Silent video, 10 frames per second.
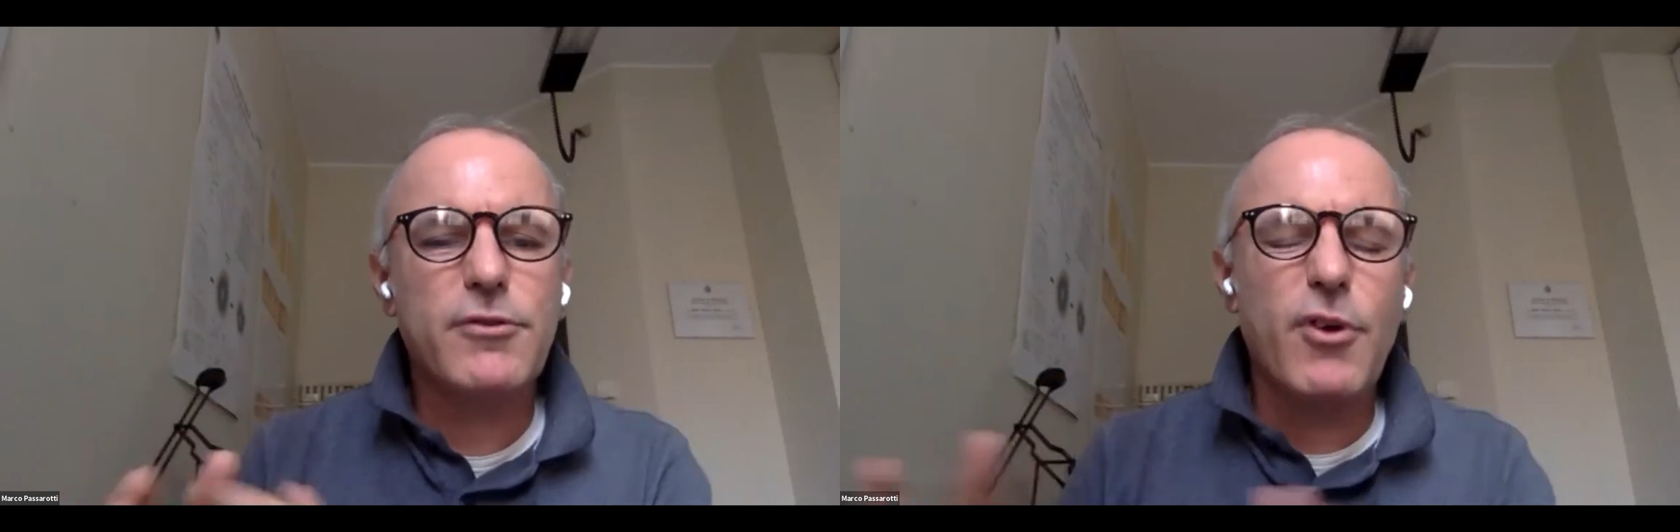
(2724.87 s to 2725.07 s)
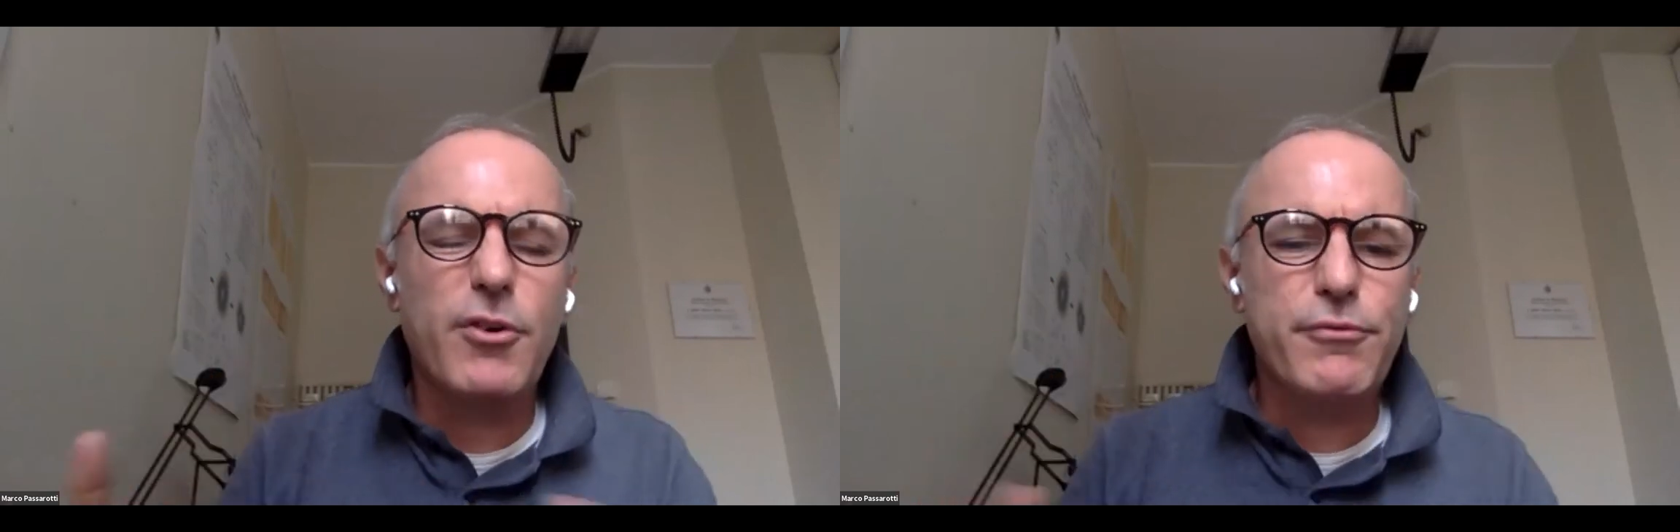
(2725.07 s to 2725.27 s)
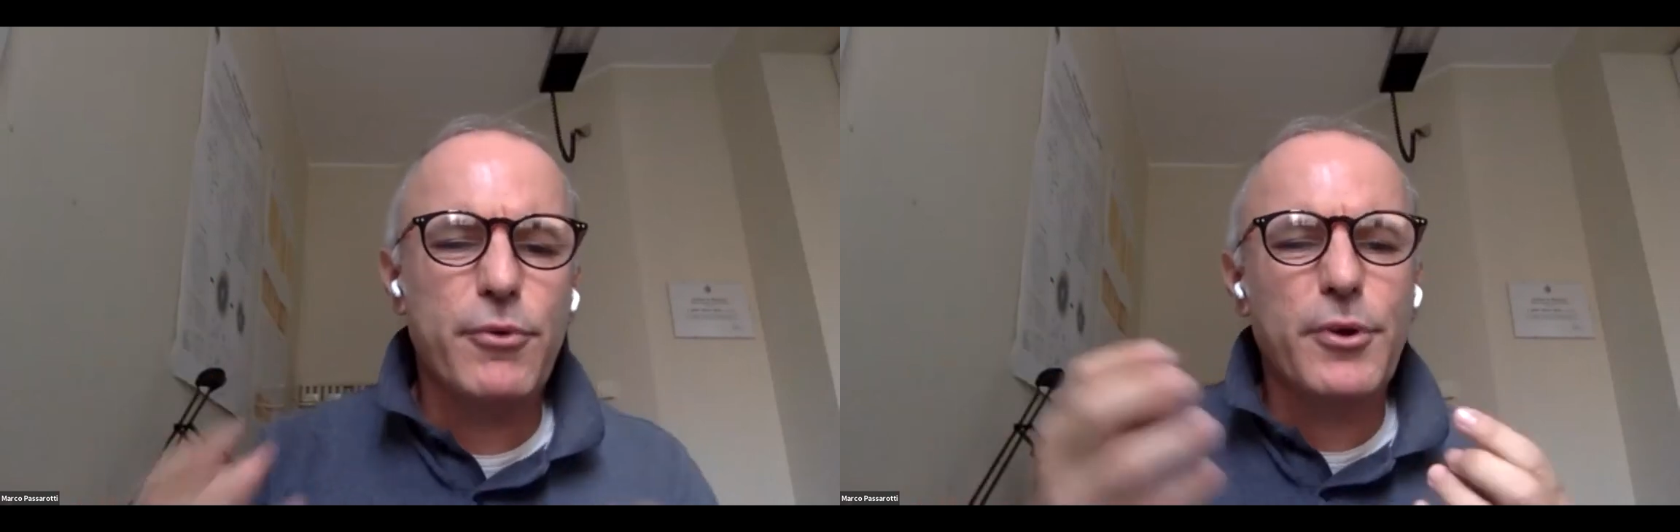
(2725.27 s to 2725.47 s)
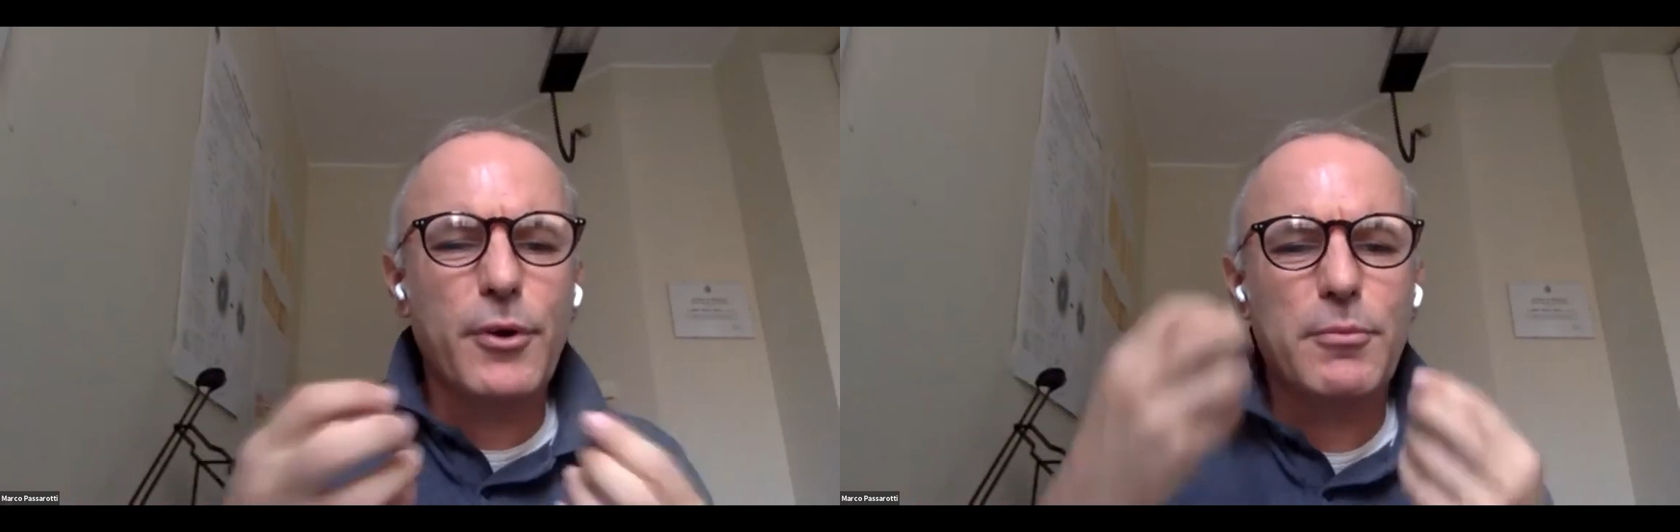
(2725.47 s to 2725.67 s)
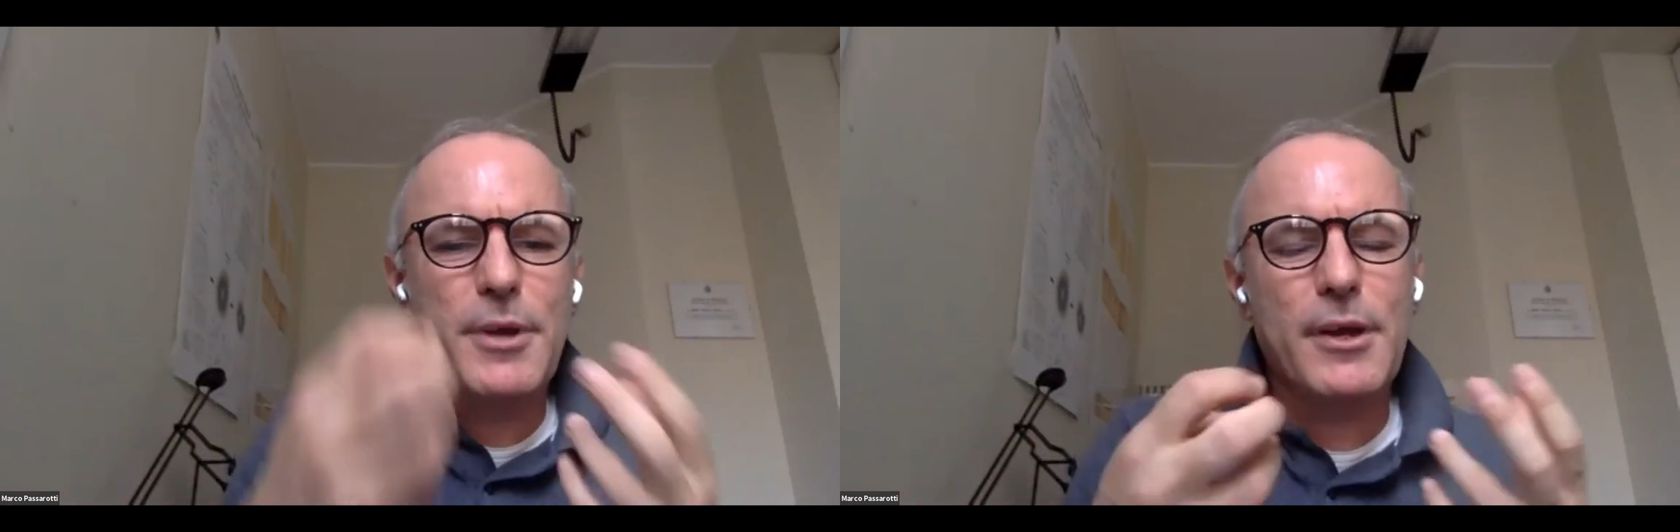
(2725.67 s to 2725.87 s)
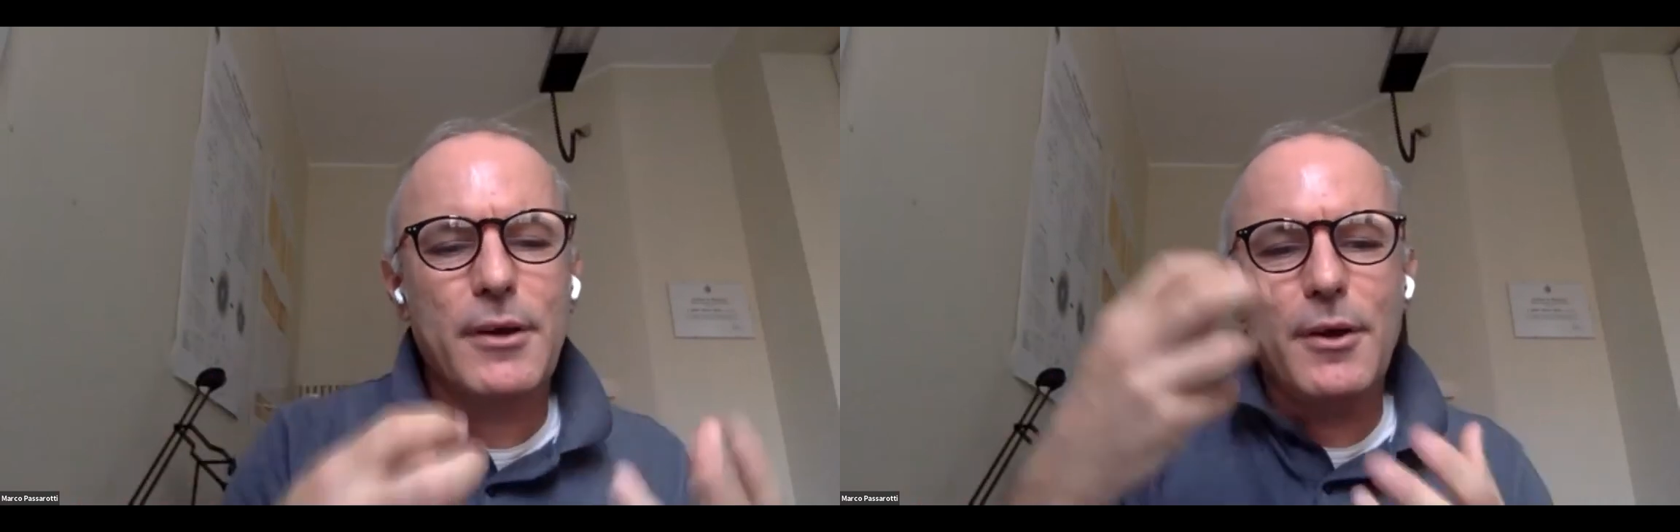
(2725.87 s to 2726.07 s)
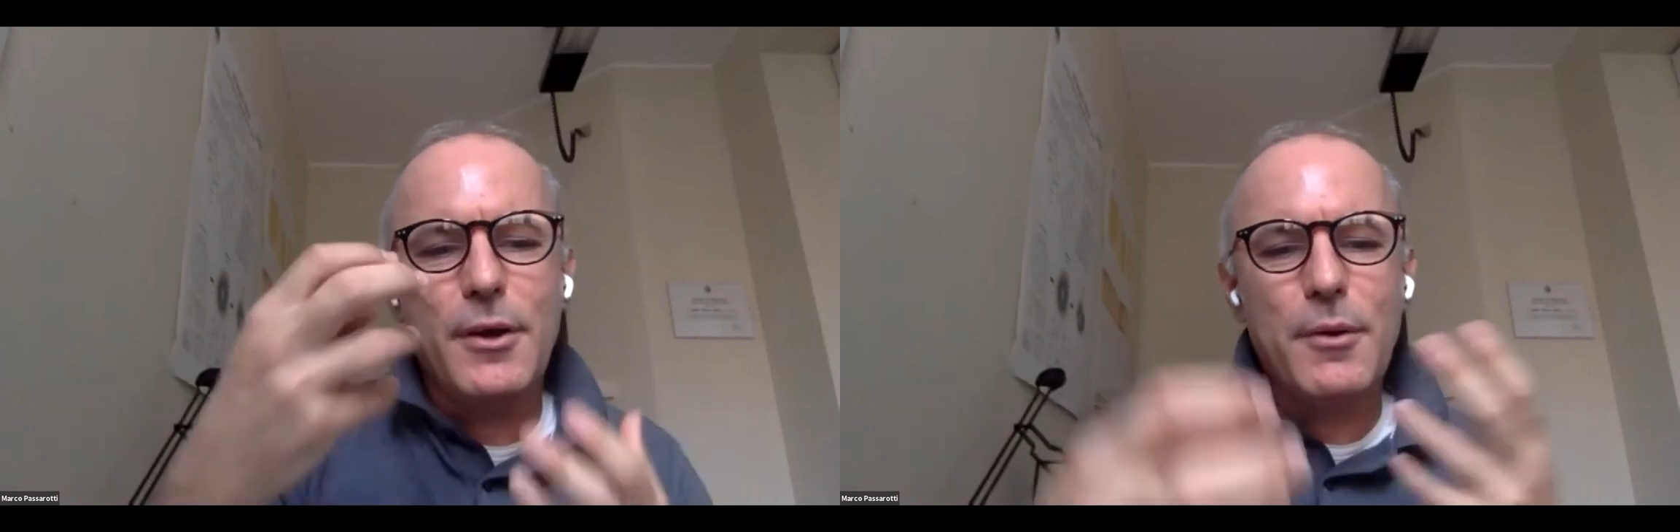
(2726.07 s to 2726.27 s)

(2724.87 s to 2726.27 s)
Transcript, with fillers: Sorry for not being